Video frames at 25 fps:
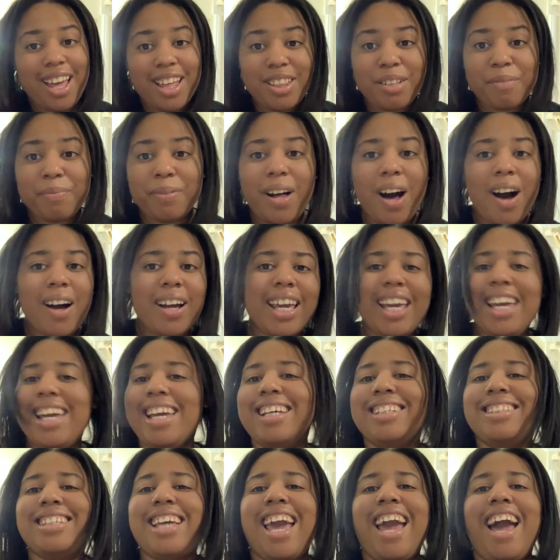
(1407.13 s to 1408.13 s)
The blog
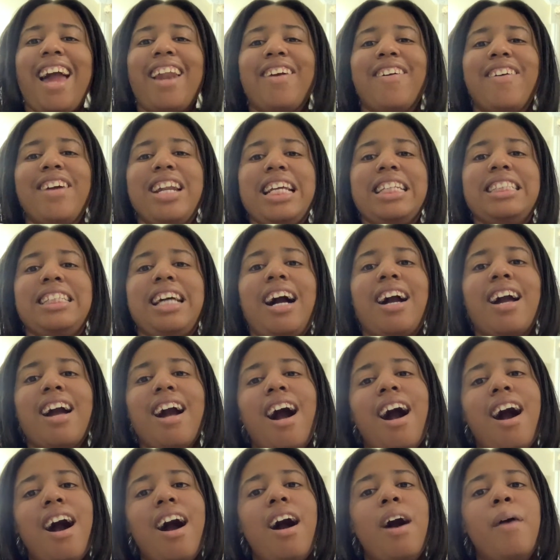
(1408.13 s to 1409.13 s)
is
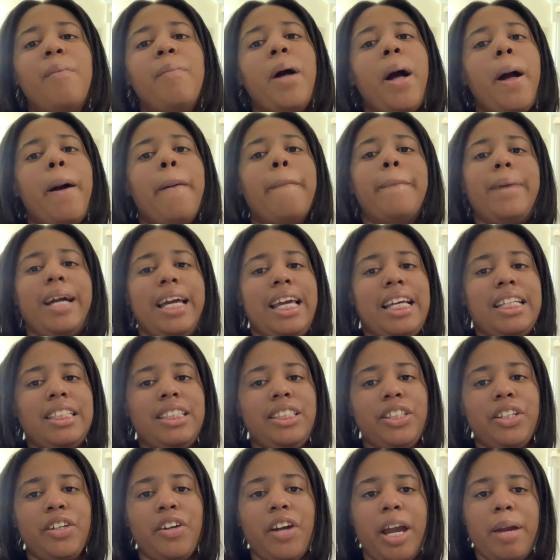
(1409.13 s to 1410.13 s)
chaoticcritic.com. My
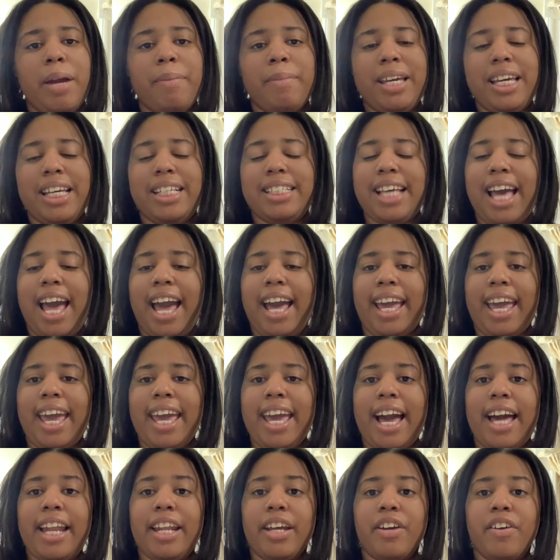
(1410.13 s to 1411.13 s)
Instagram is at
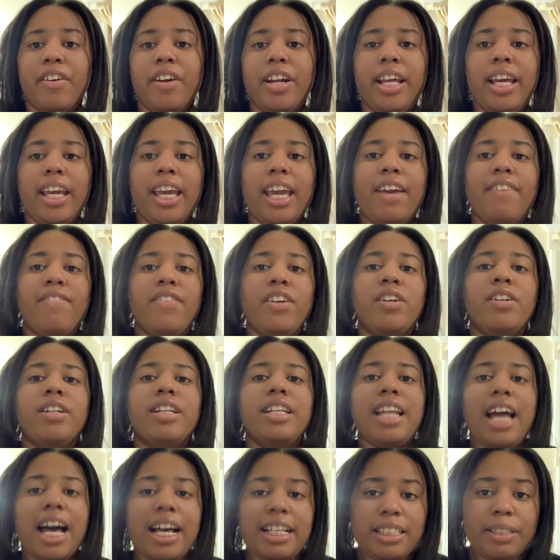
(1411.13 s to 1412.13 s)
chaoticcritic. If you're
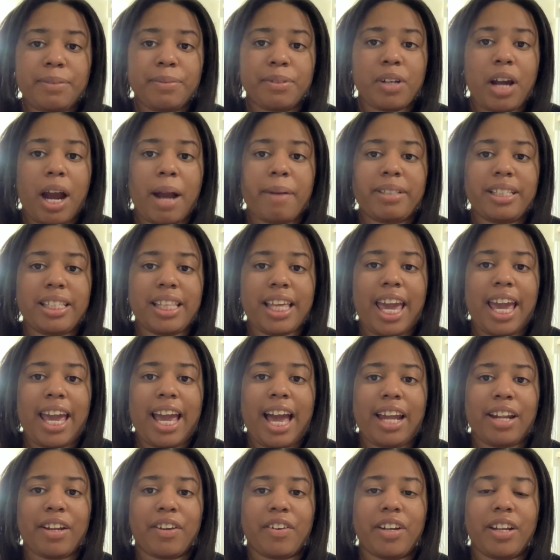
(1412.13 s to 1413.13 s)
not subscribed, subscribe to the
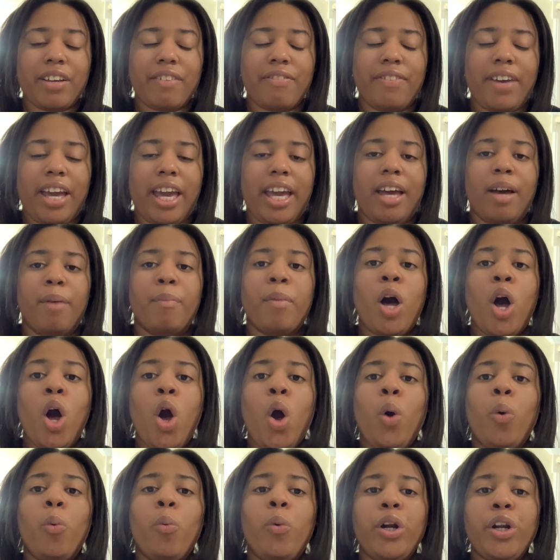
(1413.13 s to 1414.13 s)
Chaotic Critic fam.
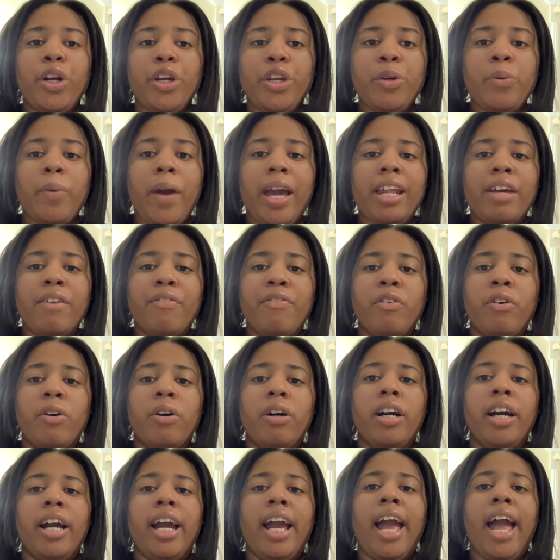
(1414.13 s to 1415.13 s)
What are you waiting
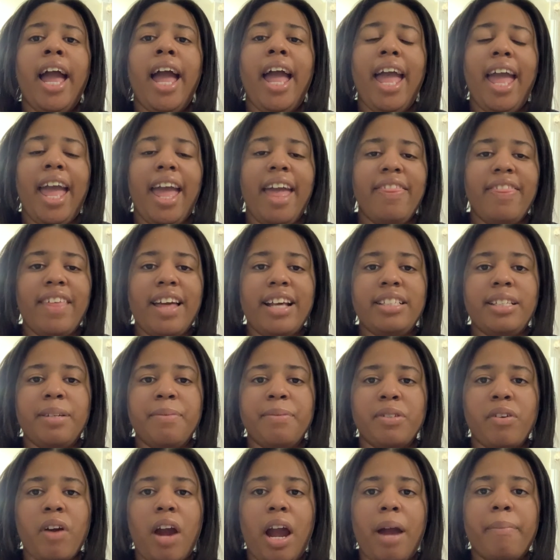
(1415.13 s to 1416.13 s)
for? Hit that
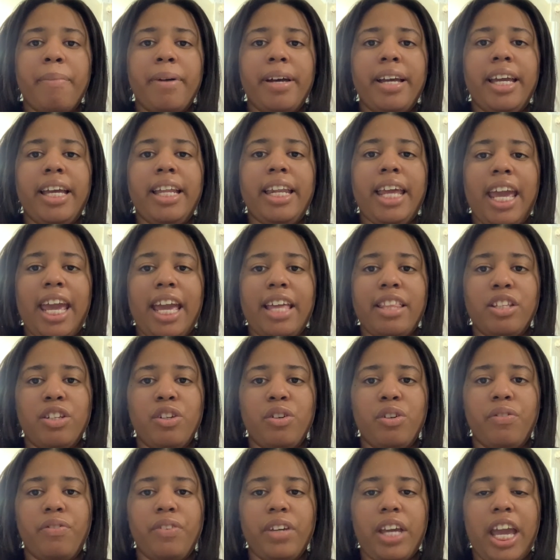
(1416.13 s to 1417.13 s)
subscribe button and the
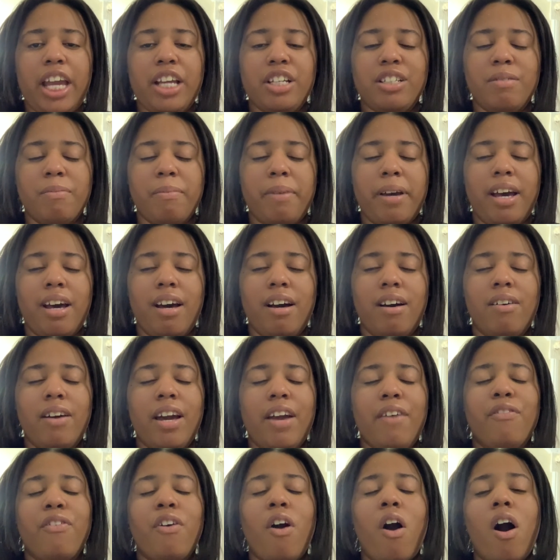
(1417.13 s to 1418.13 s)
notification bell.
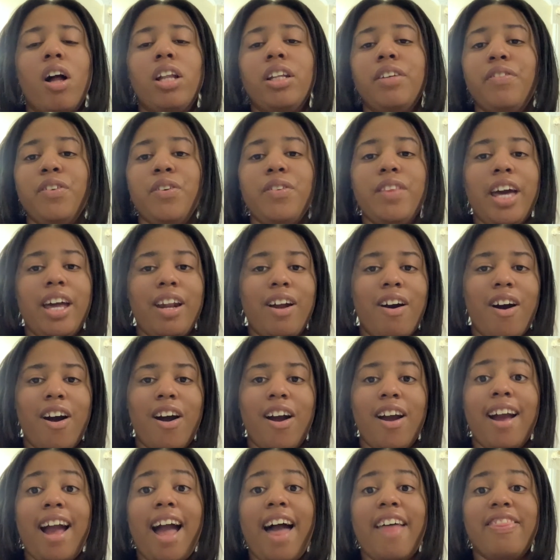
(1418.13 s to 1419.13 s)
And for all of you that
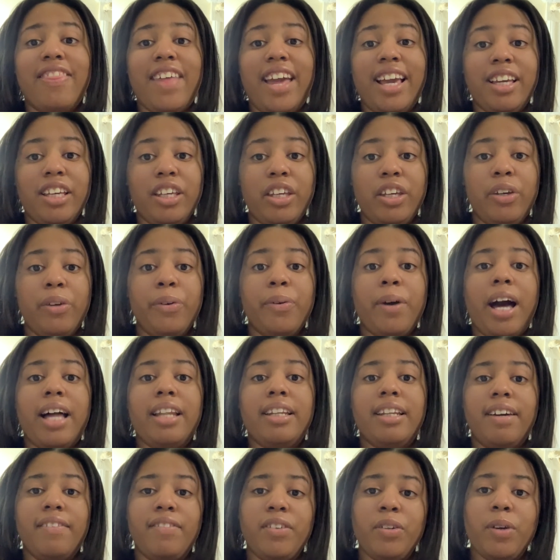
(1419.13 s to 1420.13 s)
are, I thank you. I
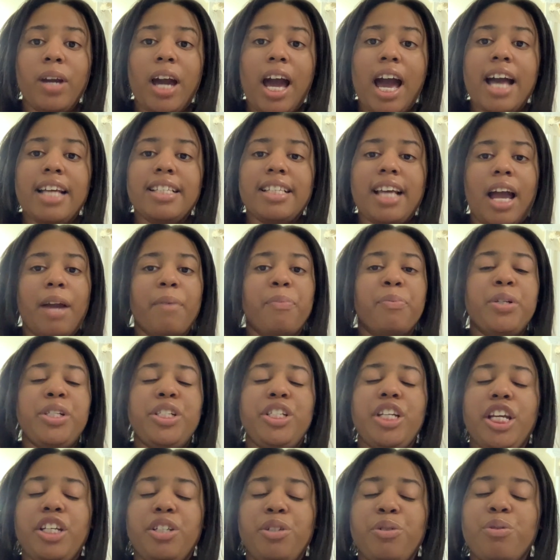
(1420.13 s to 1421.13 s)
love you guys. I
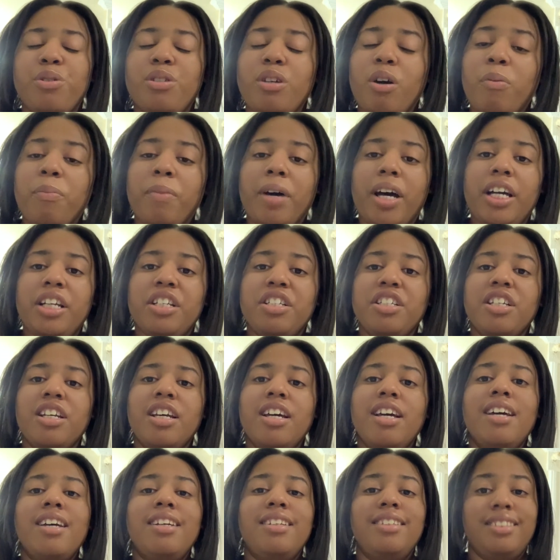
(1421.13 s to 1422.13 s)
appreciate you so much.
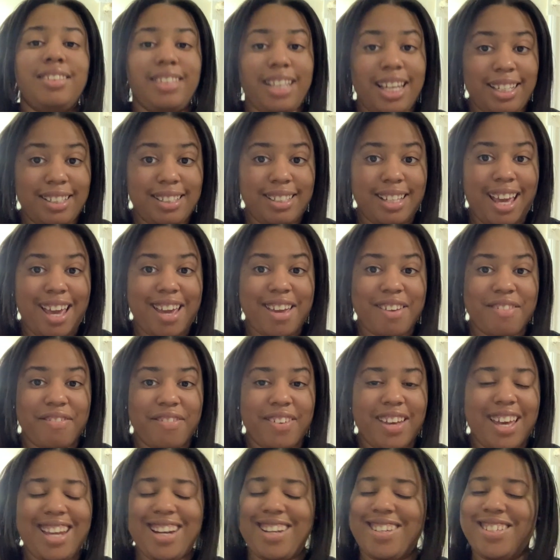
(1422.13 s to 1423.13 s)
Stay safe,
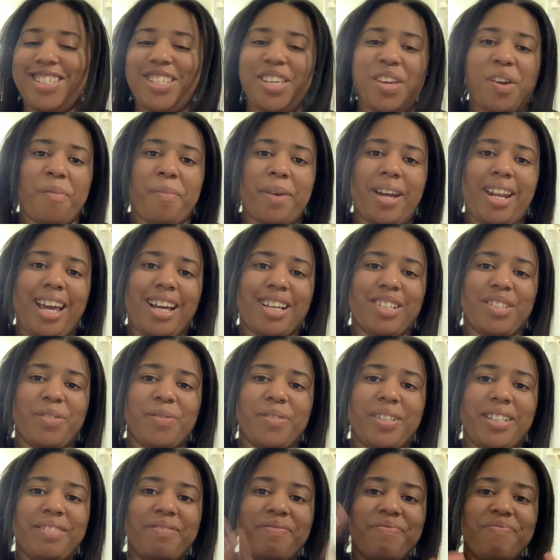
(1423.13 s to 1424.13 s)
and I'll see you in my next
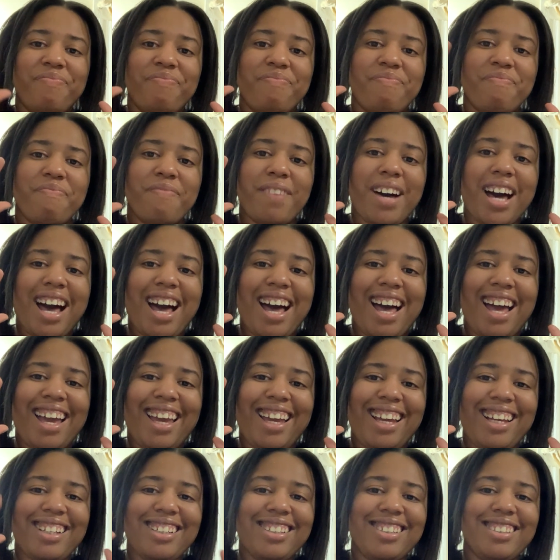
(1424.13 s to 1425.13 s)
one. Bye.